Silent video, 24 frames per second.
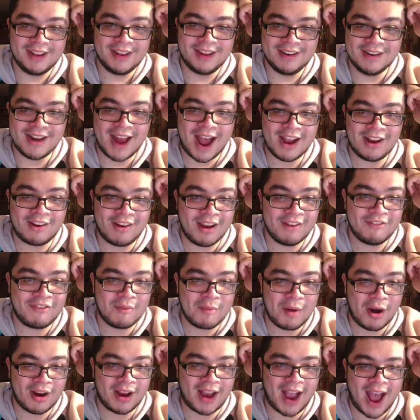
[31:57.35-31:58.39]
Not great from
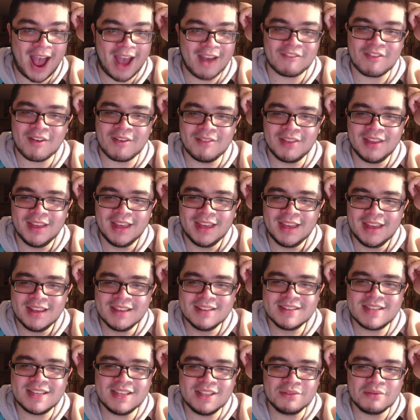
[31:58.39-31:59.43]
our guy. If I,
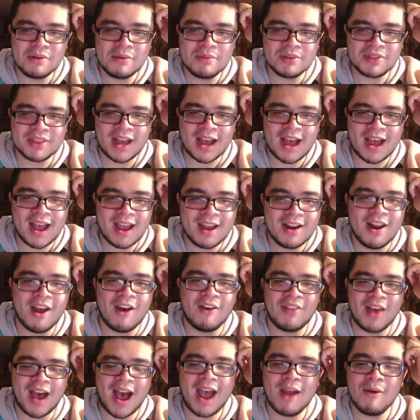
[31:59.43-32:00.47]
is he the one with the high? No,
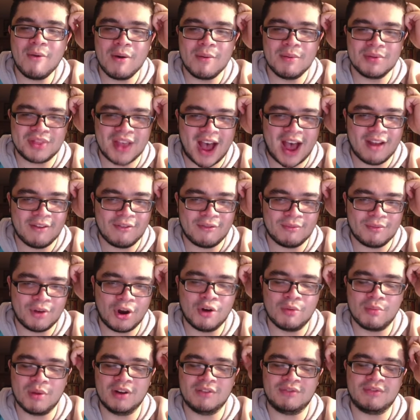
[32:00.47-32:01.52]
the high one with the high
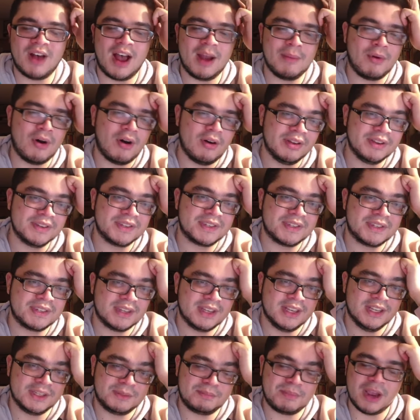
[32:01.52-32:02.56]
home run fly ball is,
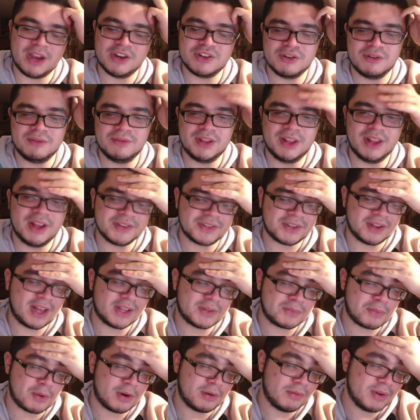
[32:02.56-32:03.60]
is Pedro Avila. So
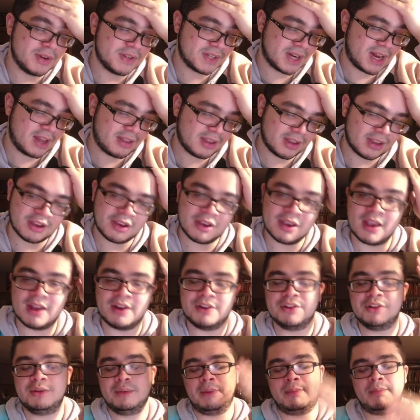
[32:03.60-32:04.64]
that's one reason I think he could get a
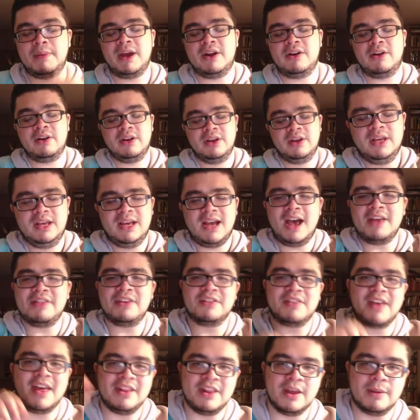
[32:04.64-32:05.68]
little bit better. I
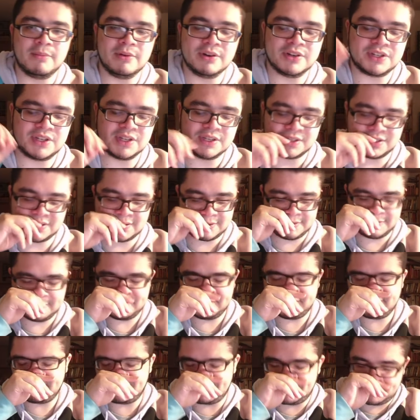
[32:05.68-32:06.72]
think that number is just
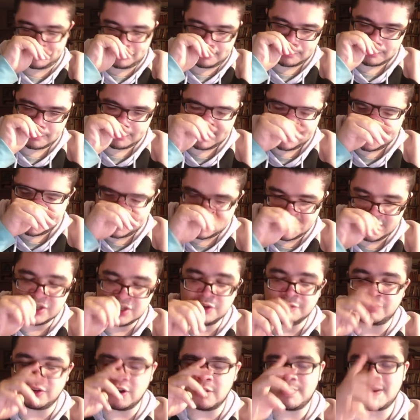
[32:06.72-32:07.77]

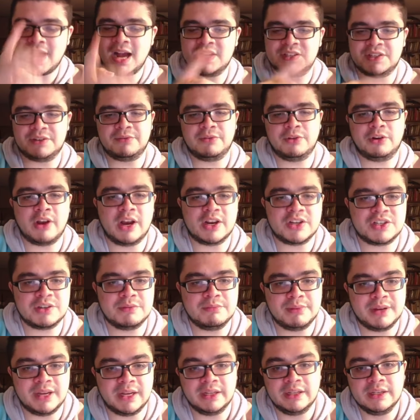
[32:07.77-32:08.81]
due for a positive regression.
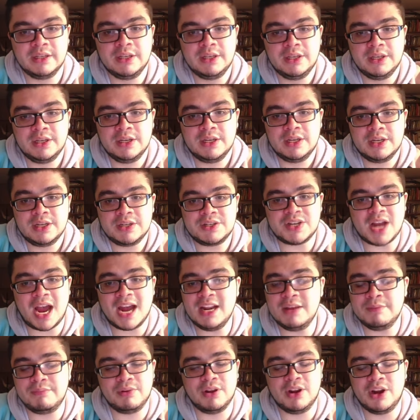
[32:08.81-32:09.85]
But
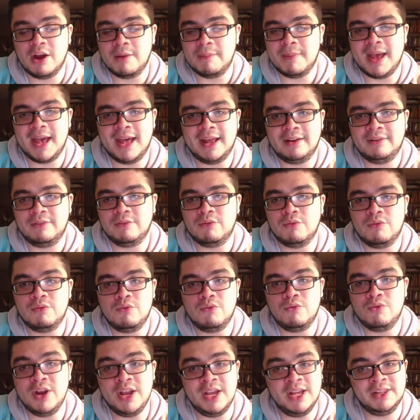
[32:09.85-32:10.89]
Johnny Brito, man,
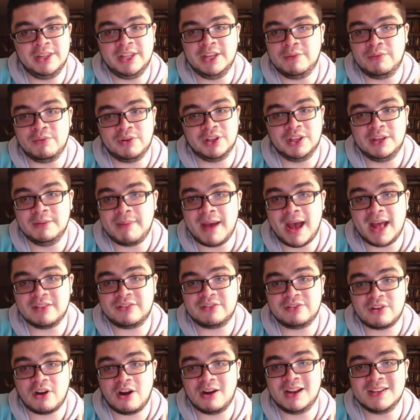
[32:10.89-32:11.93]
really, really bad
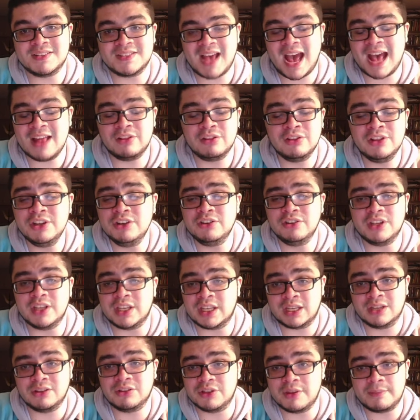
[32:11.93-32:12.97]
start. Has literally
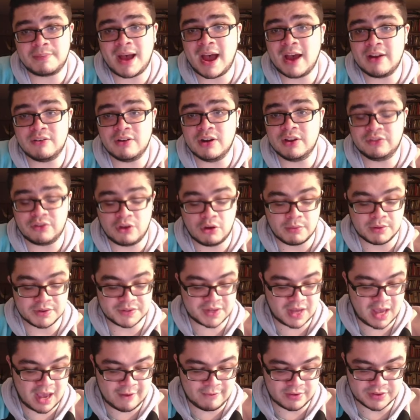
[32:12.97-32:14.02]
killed the Padres almost
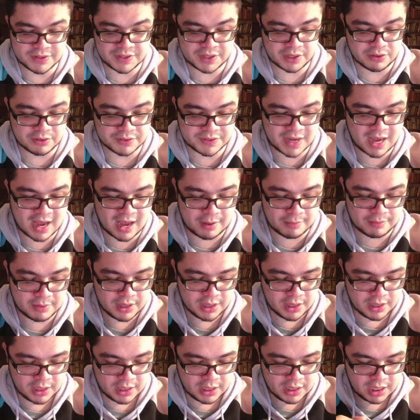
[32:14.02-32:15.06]
every single time
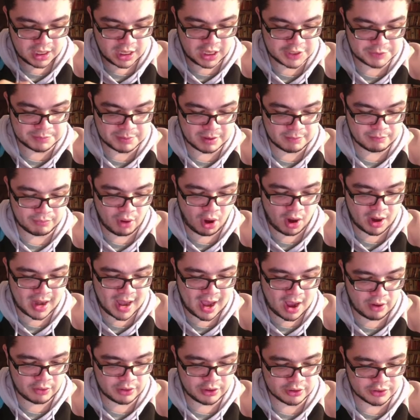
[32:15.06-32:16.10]
he's been brought
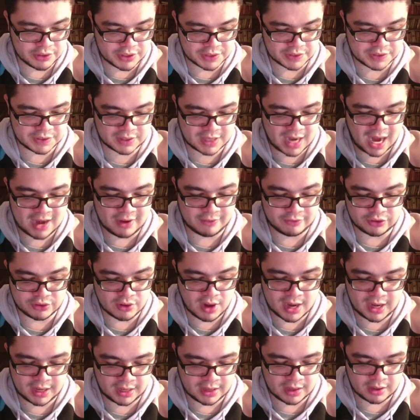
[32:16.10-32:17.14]
out. You're just kind of
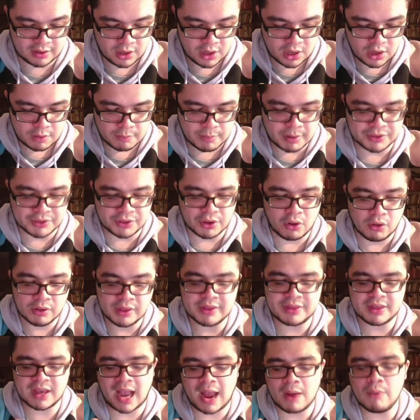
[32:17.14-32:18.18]
dreading it. But the only
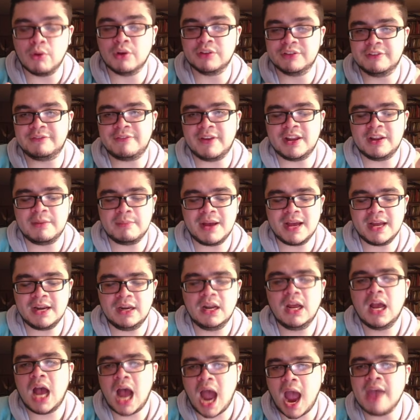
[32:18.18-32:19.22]
thing I will defend him on,
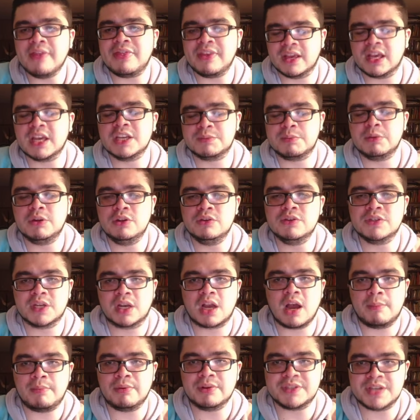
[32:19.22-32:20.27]
I think, has been used a
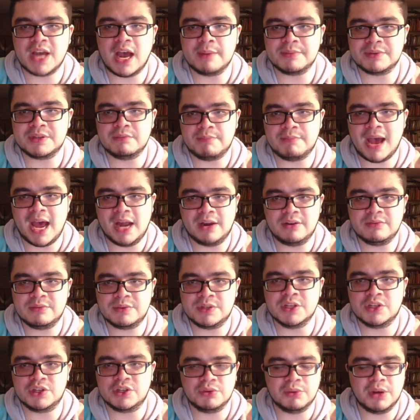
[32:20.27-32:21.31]
couple of times in bad
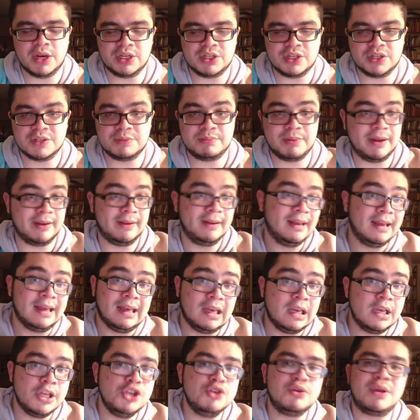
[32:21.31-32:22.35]
situations. But
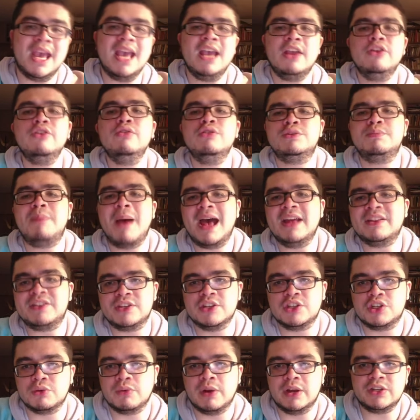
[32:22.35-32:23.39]
you can't use bad
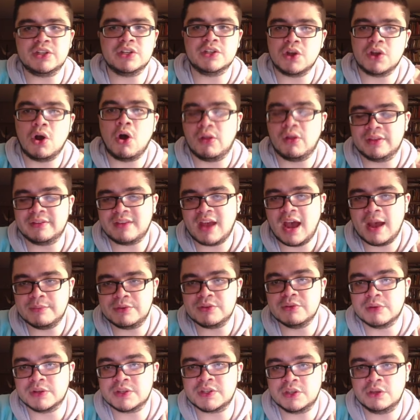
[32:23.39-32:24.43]
situations all the time
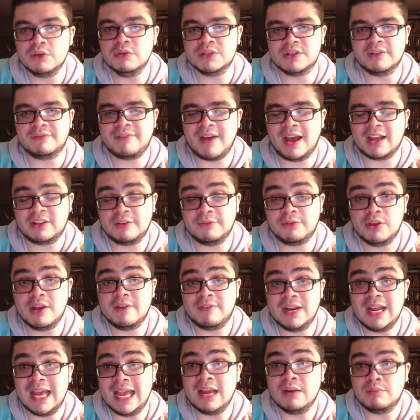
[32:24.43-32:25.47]
to excuse the fact that you have
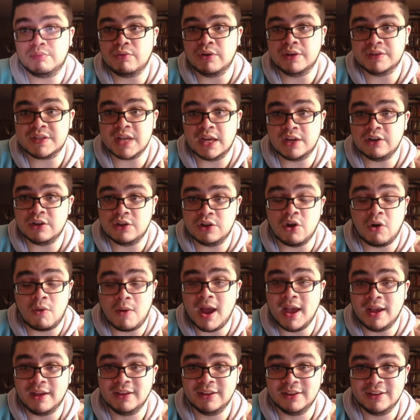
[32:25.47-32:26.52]
an eight point one zero E R
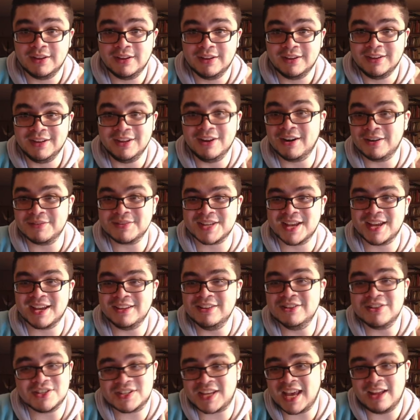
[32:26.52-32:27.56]
A. You know what I'm saying?
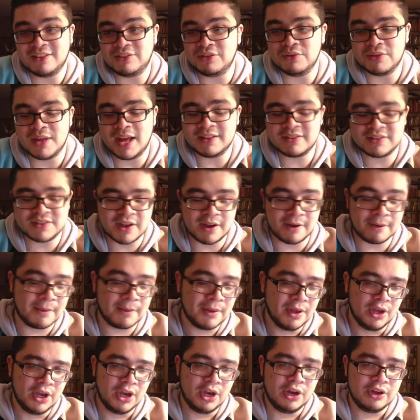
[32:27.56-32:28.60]
You just can't do that. So
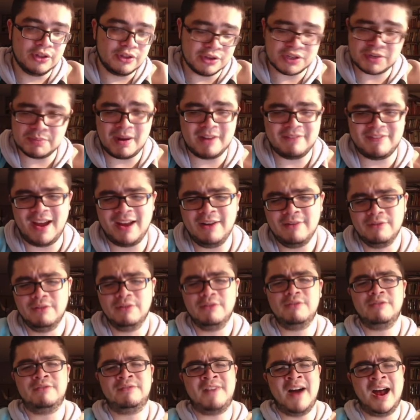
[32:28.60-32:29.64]
those are my fi-
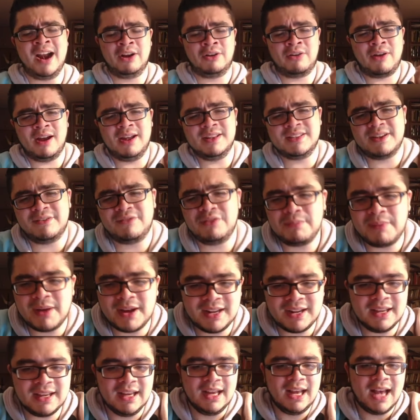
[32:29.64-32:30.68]
final grades,
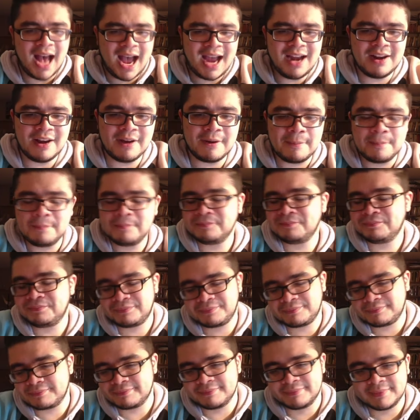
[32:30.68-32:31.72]
everybody. I know.
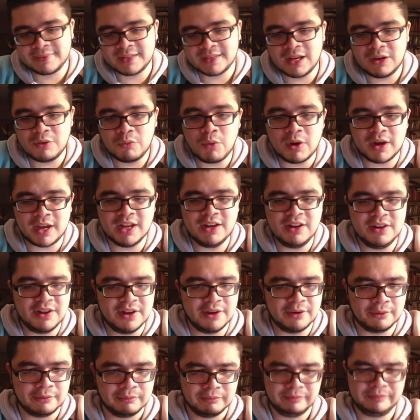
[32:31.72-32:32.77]
What can you do?